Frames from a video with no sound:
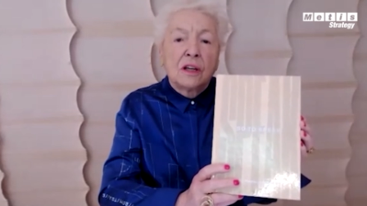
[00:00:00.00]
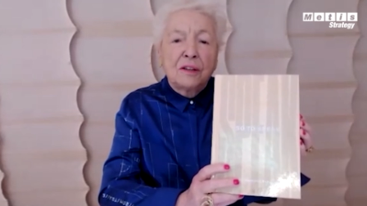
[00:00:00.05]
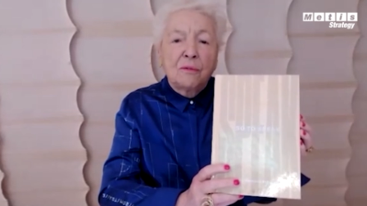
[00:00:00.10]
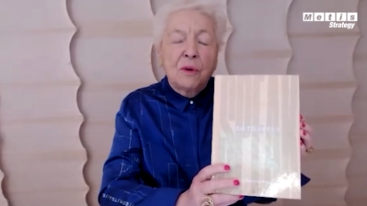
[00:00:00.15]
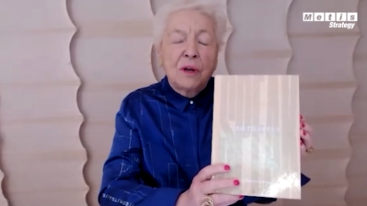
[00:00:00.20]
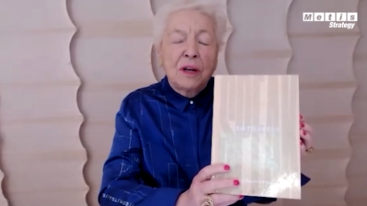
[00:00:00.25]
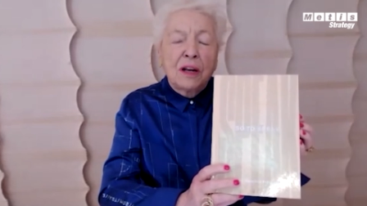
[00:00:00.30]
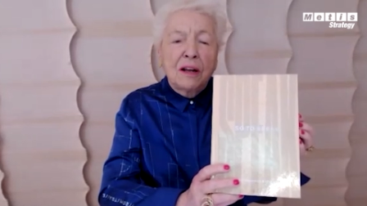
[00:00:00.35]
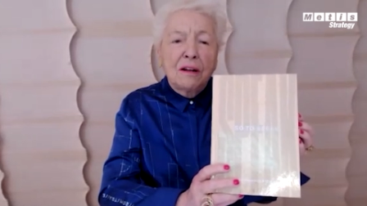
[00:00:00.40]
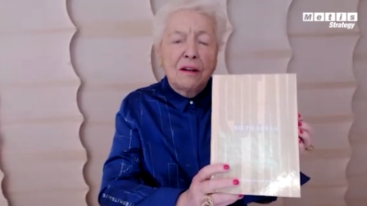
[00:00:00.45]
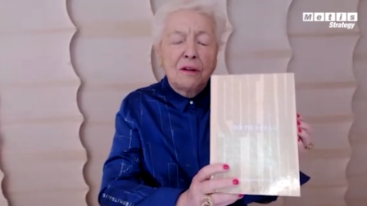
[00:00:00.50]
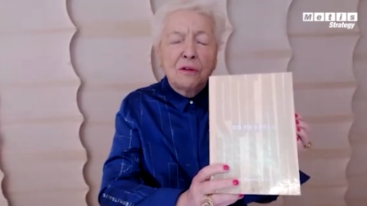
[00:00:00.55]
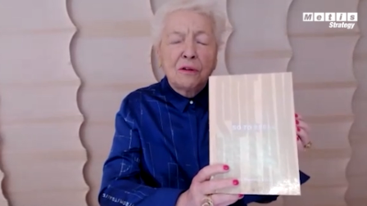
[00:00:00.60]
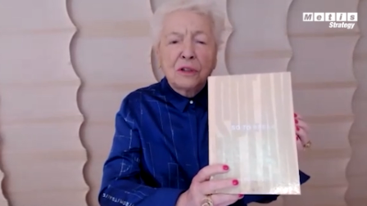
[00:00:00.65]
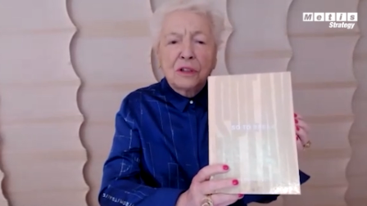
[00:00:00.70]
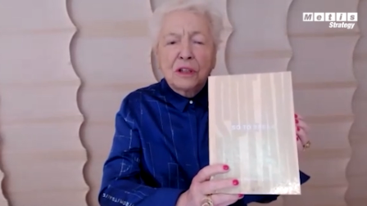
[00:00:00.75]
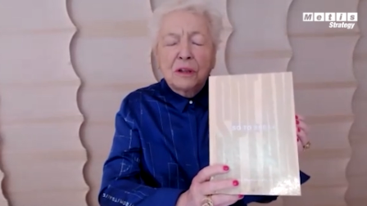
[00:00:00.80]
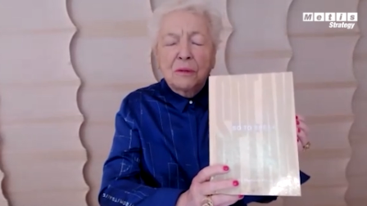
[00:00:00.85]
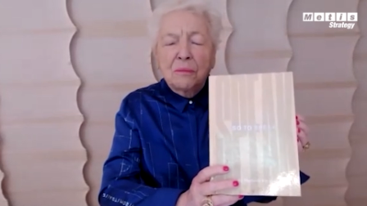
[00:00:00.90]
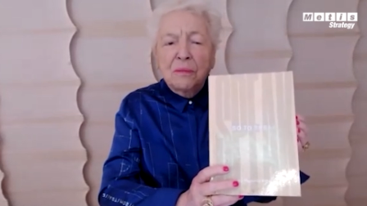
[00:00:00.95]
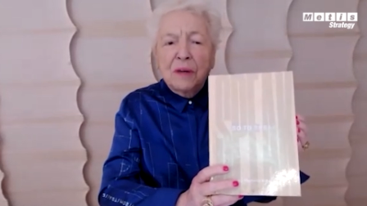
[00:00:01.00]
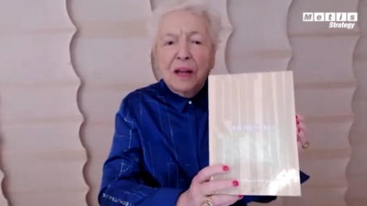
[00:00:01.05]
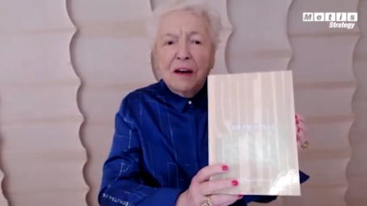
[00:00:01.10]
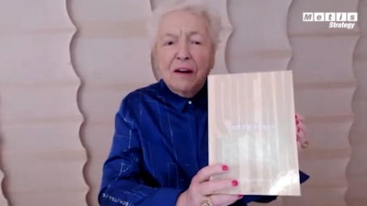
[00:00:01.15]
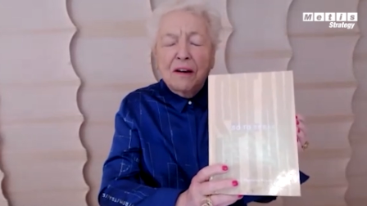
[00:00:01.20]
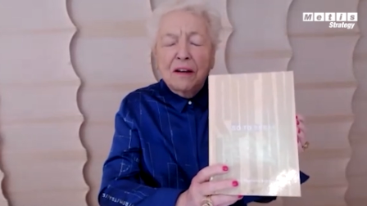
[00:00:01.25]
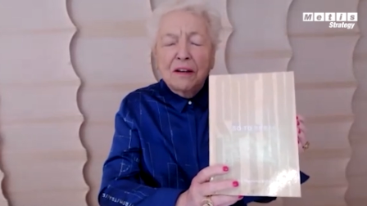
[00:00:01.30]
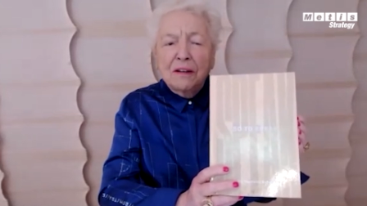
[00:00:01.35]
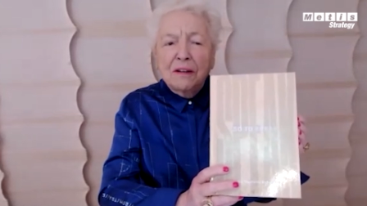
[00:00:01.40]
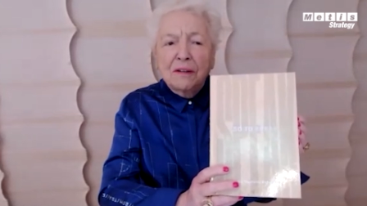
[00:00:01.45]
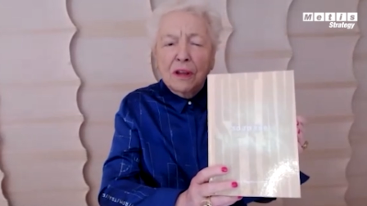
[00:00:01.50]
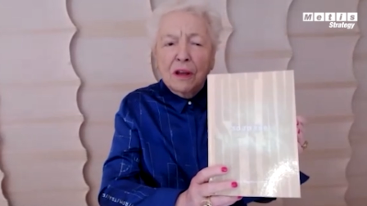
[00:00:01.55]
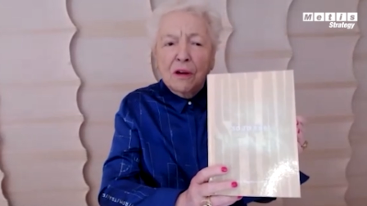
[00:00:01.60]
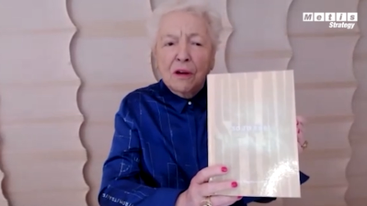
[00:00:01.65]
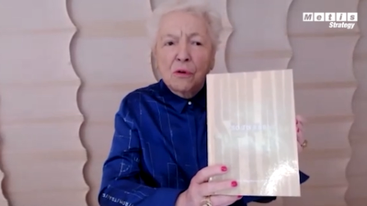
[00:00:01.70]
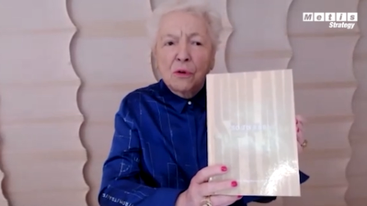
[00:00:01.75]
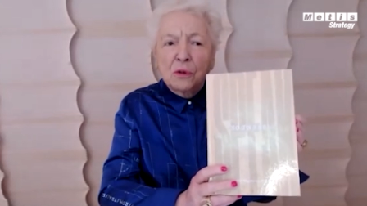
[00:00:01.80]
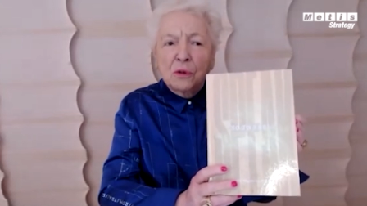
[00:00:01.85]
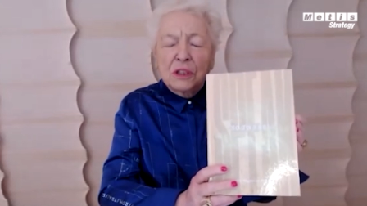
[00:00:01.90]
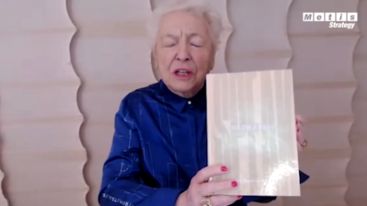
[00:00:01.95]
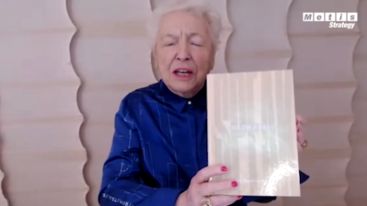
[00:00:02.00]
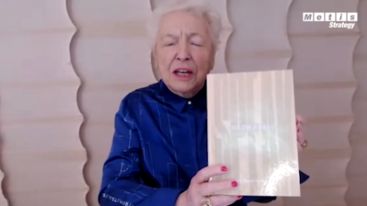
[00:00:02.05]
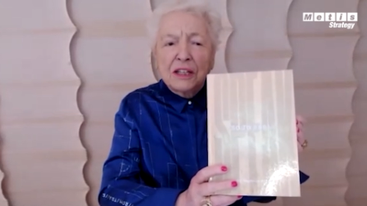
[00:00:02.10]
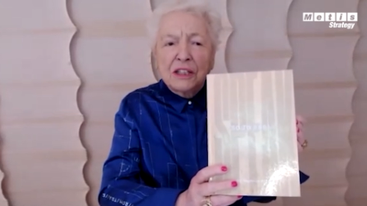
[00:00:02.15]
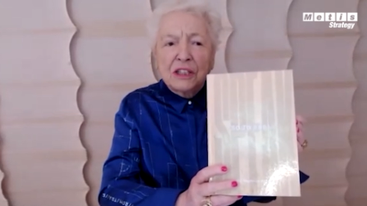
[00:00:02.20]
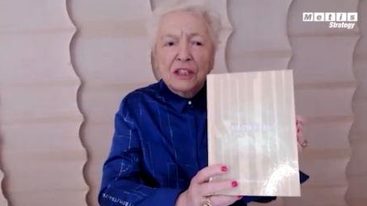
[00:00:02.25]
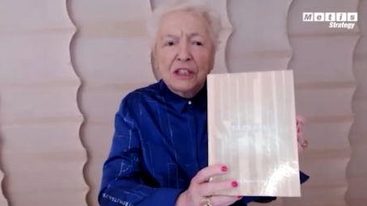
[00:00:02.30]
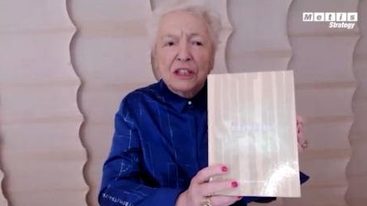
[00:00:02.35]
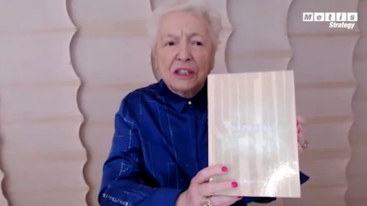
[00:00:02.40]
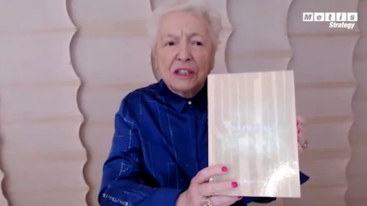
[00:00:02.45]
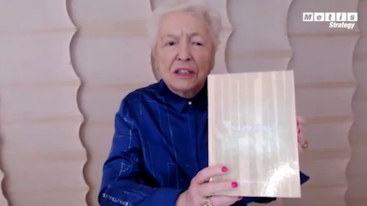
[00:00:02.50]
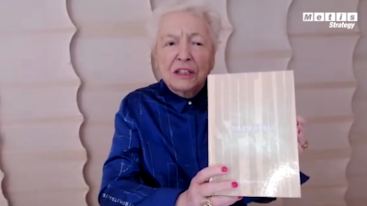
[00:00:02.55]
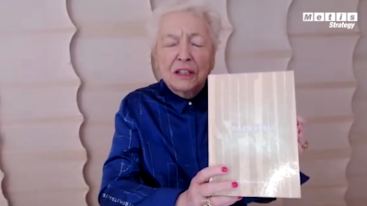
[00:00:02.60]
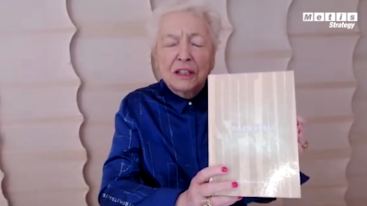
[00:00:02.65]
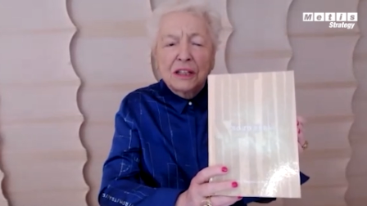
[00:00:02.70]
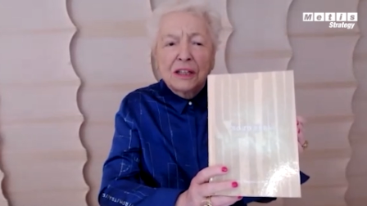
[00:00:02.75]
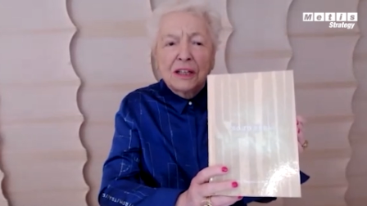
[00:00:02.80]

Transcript: When I look at them now, I, they're all dated.